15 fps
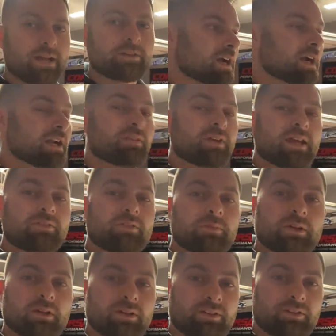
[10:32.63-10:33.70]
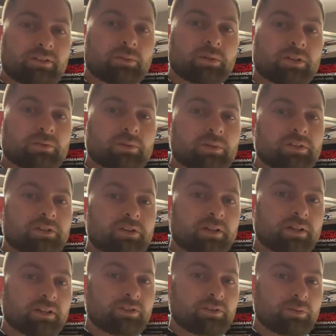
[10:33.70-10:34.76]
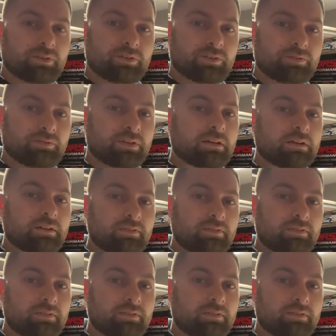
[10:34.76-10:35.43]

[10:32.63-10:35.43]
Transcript: It's kind of a heavy build. It's what it's really turning into is very,